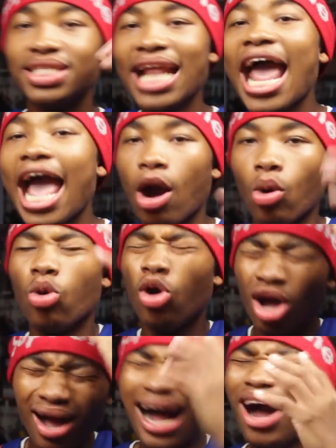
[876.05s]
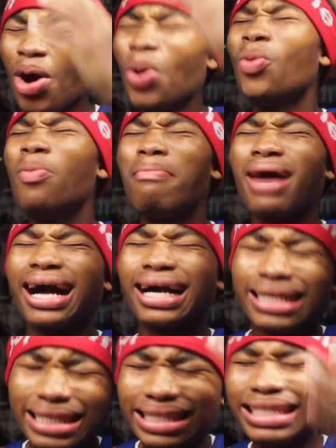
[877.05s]
Now, Oh
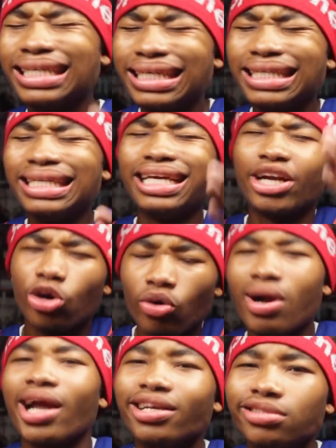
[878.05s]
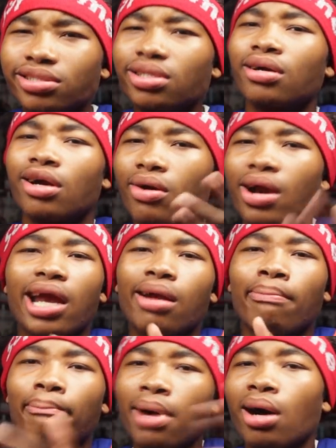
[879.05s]
my goodness gracious,
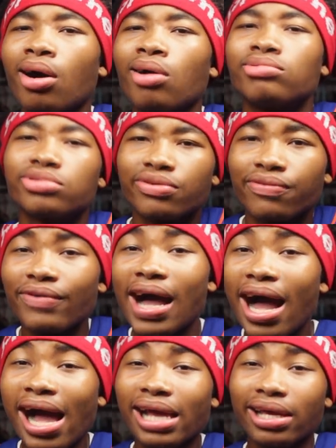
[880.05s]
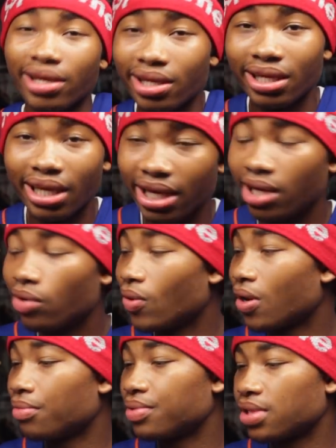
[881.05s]
great balls of fire. You dig
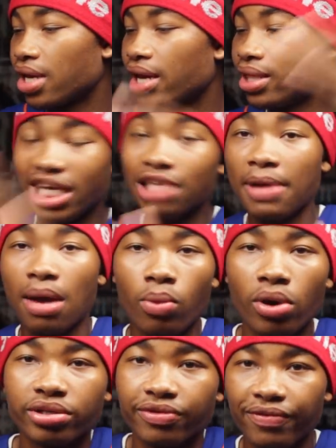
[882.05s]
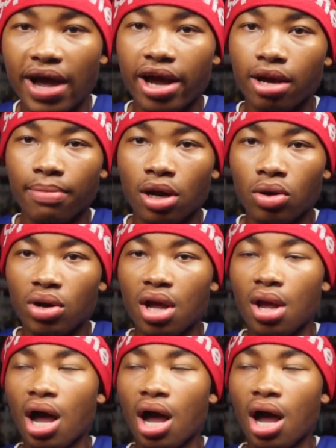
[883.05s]
what I'm saying? These bad boys are fire, bro.